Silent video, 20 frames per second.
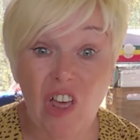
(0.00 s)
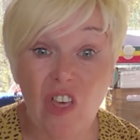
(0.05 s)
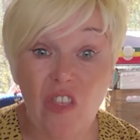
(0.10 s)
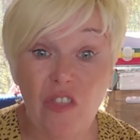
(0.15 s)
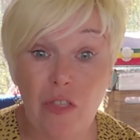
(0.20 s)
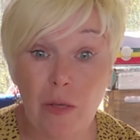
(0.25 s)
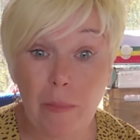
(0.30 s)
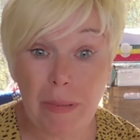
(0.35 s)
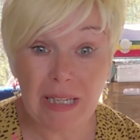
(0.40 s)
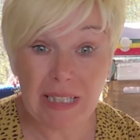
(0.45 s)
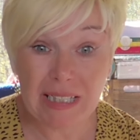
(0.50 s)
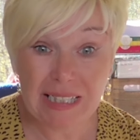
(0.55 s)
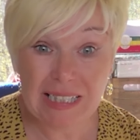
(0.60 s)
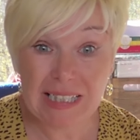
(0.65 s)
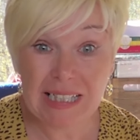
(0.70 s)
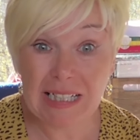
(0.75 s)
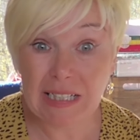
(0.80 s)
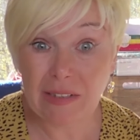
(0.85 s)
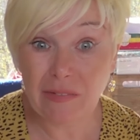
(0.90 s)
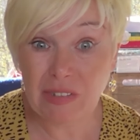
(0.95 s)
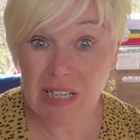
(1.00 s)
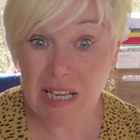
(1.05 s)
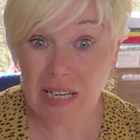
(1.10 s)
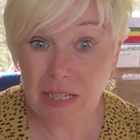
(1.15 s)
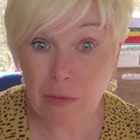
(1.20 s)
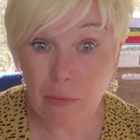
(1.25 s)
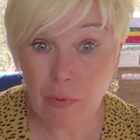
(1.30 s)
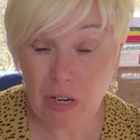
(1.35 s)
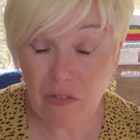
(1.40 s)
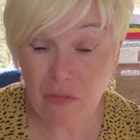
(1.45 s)
The biggest thing I've
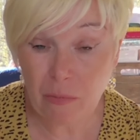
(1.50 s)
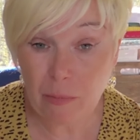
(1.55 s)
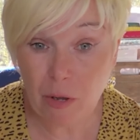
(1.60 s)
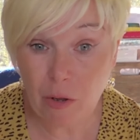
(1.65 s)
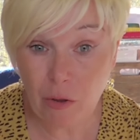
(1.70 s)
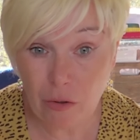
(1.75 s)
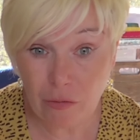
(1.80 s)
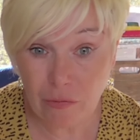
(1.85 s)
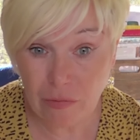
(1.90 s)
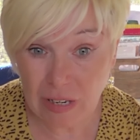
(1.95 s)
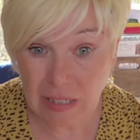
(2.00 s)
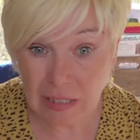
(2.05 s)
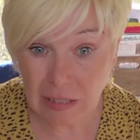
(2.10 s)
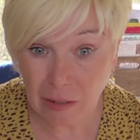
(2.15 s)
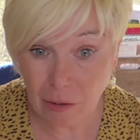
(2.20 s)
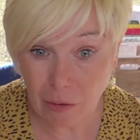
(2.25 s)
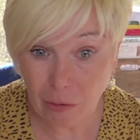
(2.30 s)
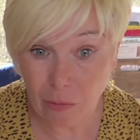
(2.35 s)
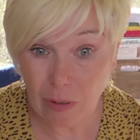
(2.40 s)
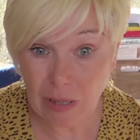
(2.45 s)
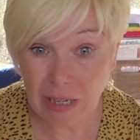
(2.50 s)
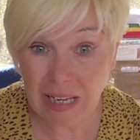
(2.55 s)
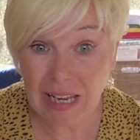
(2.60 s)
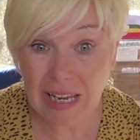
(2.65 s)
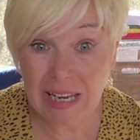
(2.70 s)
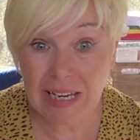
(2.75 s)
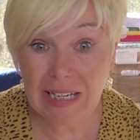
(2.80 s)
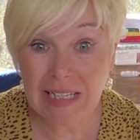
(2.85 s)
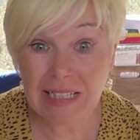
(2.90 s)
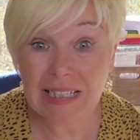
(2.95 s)
taken away from her video
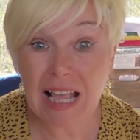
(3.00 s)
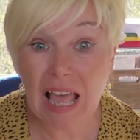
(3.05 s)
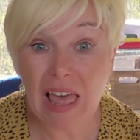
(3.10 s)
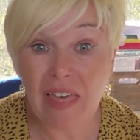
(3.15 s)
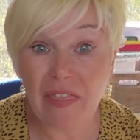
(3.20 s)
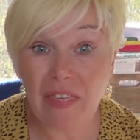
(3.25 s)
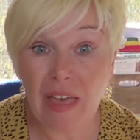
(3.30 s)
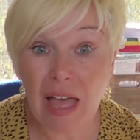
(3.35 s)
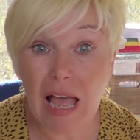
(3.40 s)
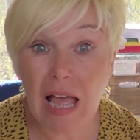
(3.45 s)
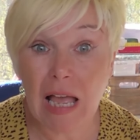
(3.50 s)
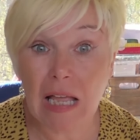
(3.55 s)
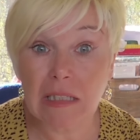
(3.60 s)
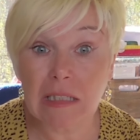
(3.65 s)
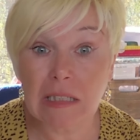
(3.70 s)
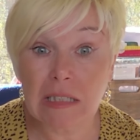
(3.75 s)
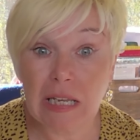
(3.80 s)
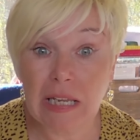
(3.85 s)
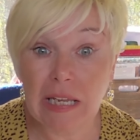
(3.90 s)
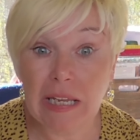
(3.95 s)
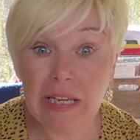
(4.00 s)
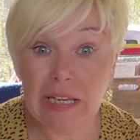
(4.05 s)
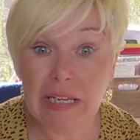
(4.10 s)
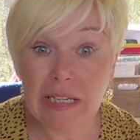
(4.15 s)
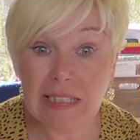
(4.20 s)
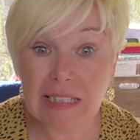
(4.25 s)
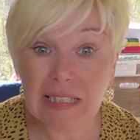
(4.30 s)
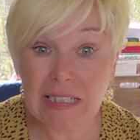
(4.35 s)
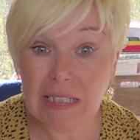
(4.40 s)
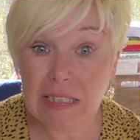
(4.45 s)
is that
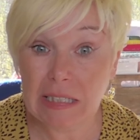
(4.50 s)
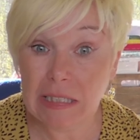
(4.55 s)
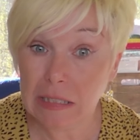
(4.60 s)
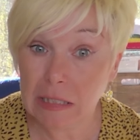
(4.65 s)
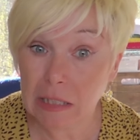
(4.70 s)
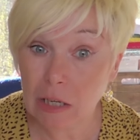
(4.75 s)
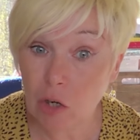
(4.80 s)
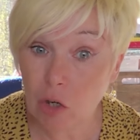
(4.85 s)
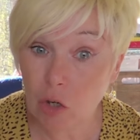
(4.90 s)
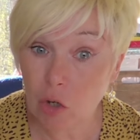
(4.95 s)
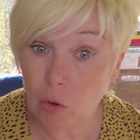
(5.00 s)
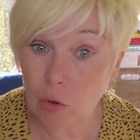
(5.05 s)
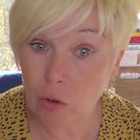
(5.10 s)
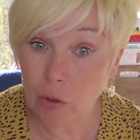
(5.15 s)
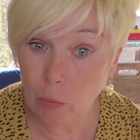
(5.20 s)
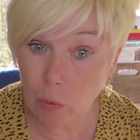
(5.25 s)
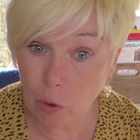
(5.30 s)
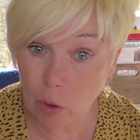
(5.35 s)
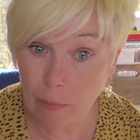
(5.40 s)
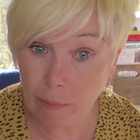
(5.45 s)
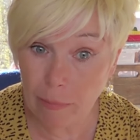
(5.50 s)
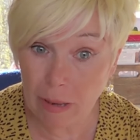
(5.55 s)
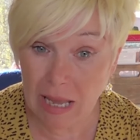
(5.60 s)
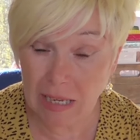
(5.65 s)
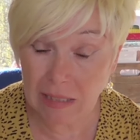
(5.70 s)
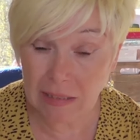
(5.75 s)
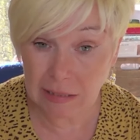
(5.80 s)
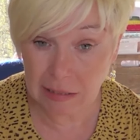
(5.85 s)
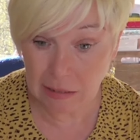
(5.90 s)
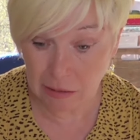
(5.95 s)
it is going to work
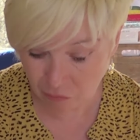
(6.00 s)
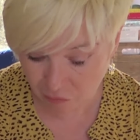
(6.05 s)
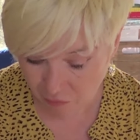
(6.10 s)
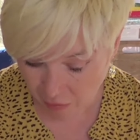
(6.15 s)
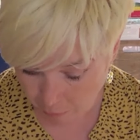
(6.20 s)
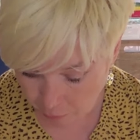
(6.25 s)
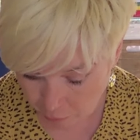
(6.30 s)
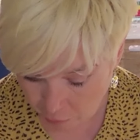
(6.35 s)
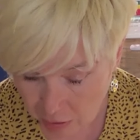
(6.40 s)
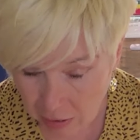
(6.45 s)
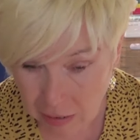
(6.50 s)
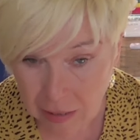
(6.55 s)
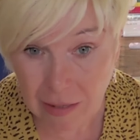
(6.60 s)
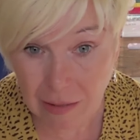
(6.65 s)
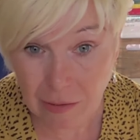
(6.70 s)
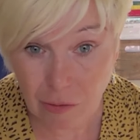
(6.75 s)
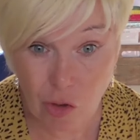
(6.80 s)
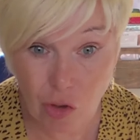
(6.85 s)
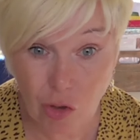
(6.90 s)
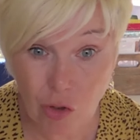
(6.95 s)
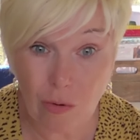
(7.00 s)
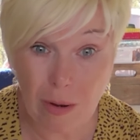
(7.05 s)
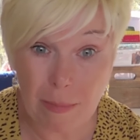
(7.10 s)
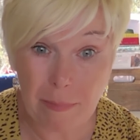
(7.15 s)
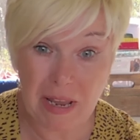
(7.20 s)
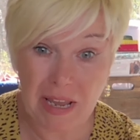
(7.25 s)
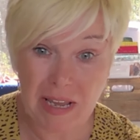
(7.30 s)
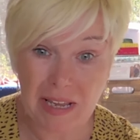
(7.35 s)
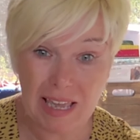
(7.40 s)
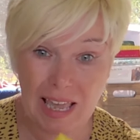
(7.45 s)
best, this fabric. Just grab
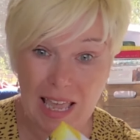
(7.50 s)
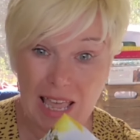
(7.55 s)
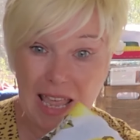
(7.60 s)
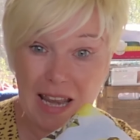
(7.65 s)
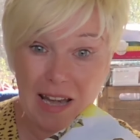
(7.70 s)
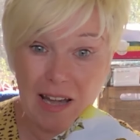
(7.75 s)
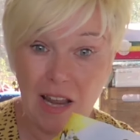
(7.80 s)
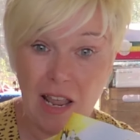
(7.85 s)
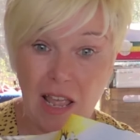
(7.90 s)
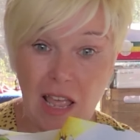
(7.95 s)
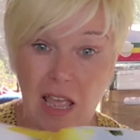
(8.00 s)
it again.